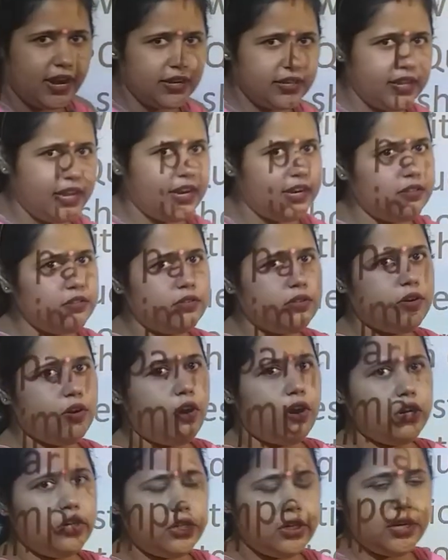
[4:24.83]
there is
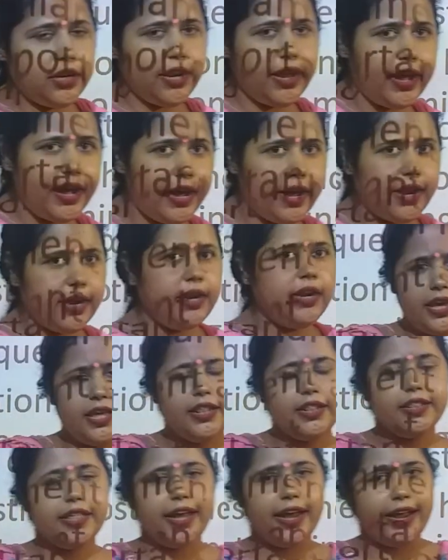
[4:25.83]
question hour.
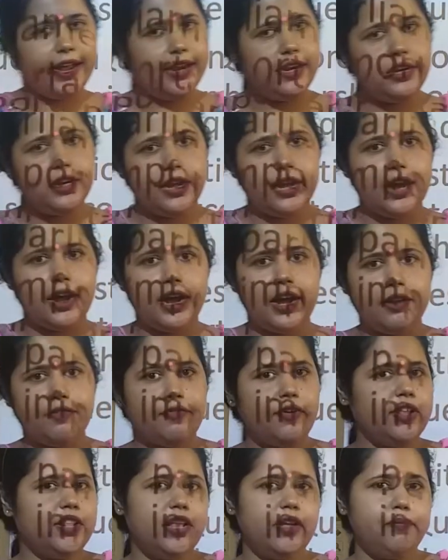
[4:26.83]
In that hour,
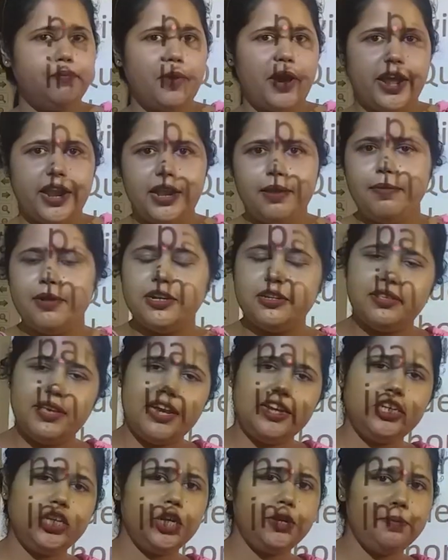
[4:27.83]
when the parliament
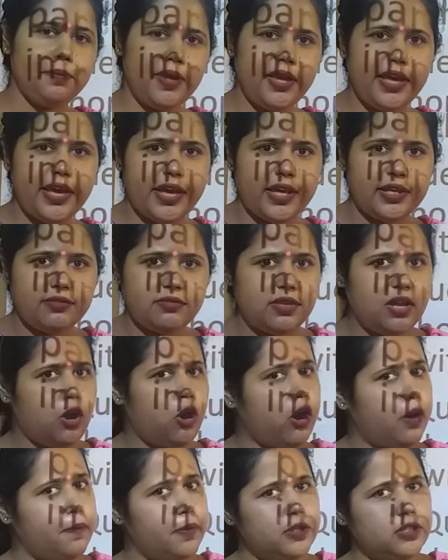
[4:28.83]
session begins, the
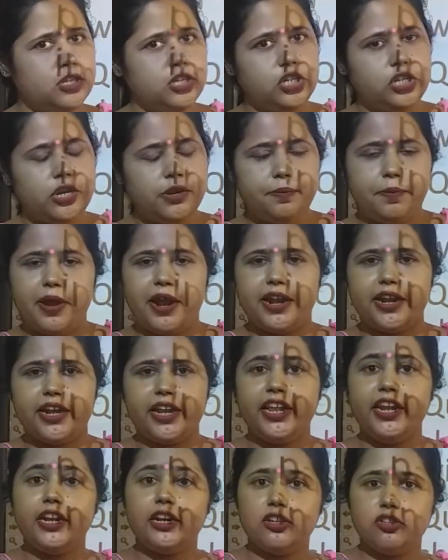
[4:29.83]
opposition
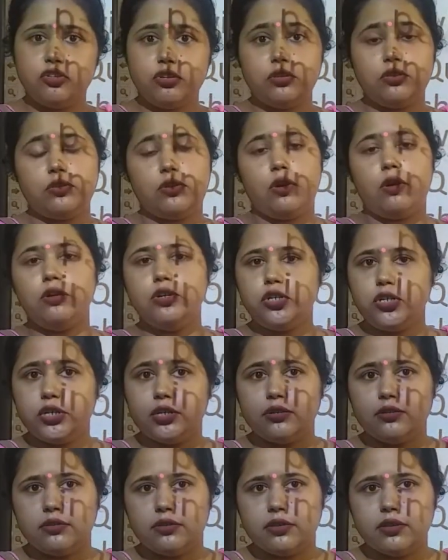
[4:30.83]
party raises
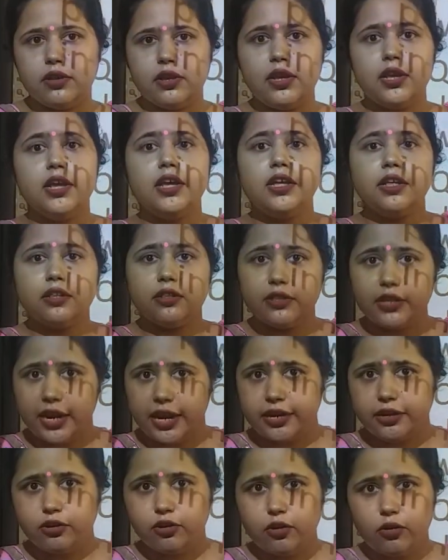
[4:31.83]
questions.
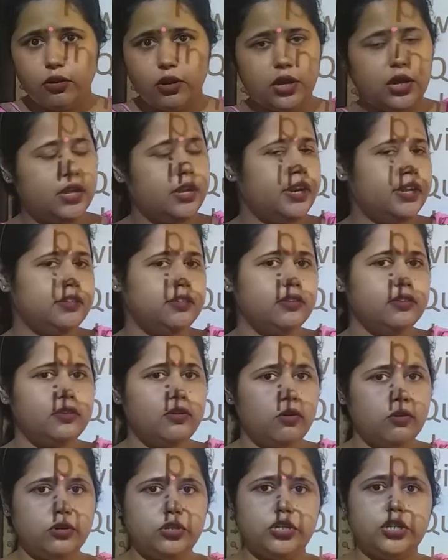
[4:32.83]
That raises
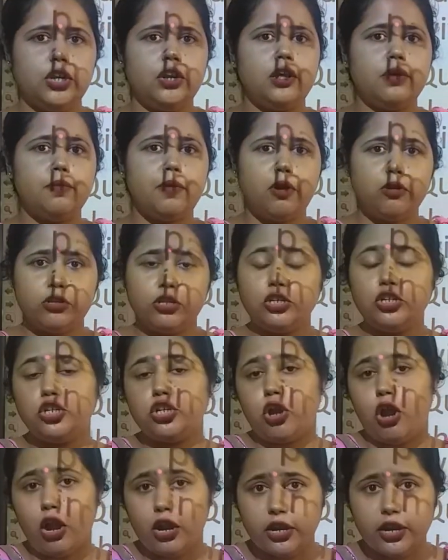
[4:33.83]
question about the
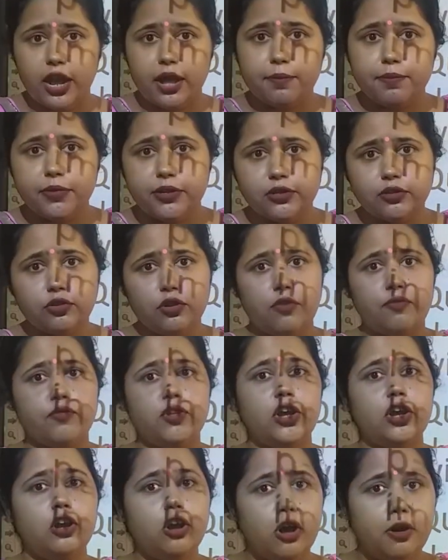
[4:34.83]
shortcomings of
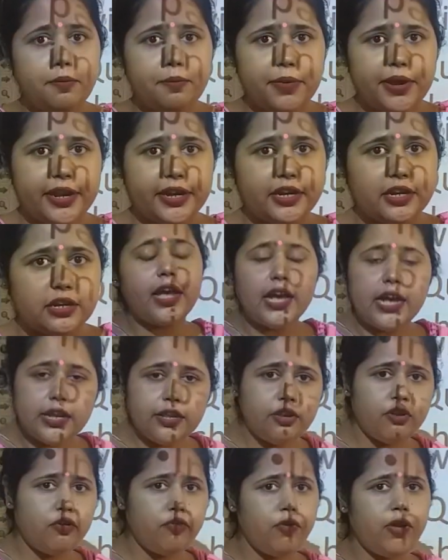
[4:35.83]
the government.
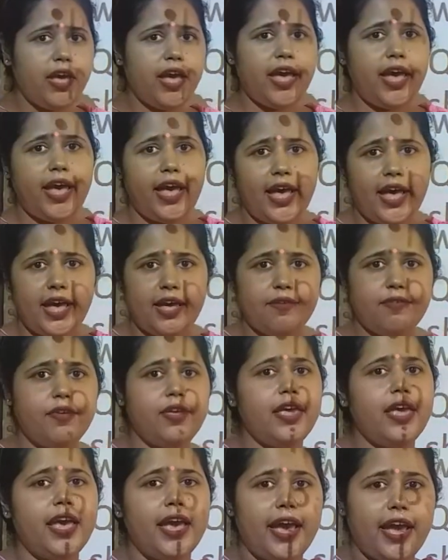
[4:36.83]
Do we
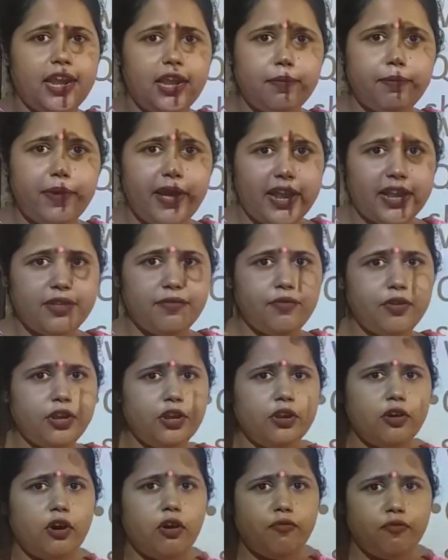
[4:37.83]
have any benefit
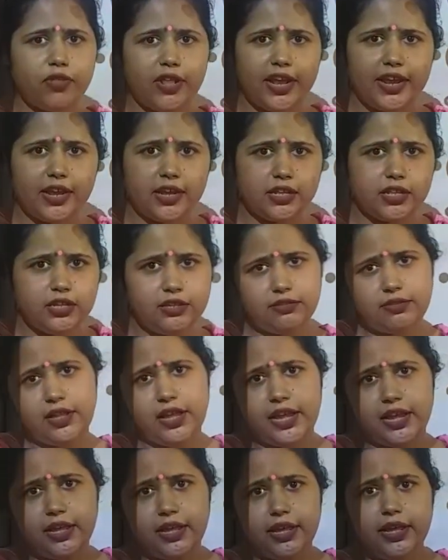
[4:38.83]
of this
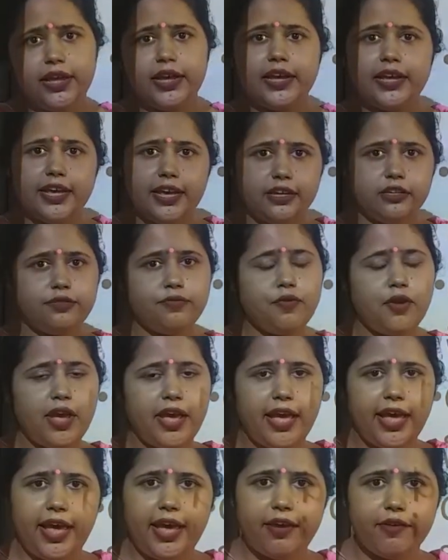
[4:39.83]
thing? Yes, we
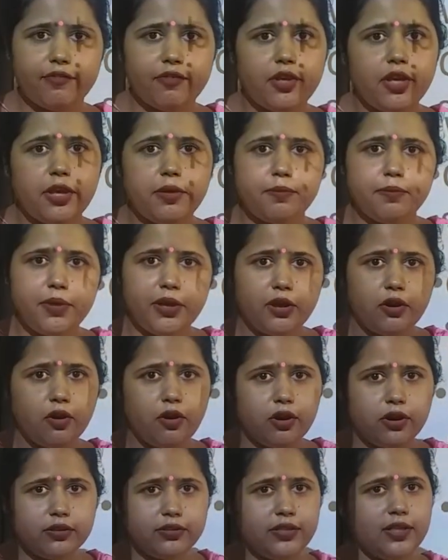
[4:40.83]
have,
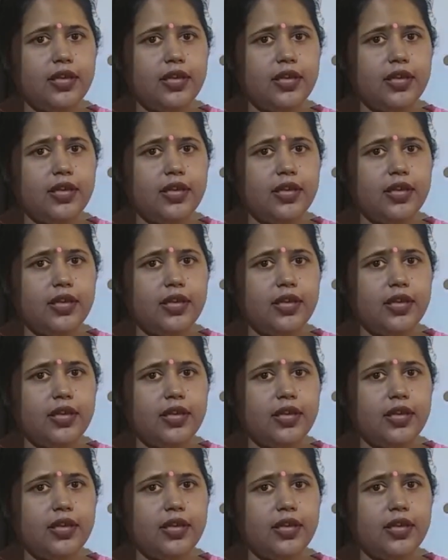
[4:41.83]
because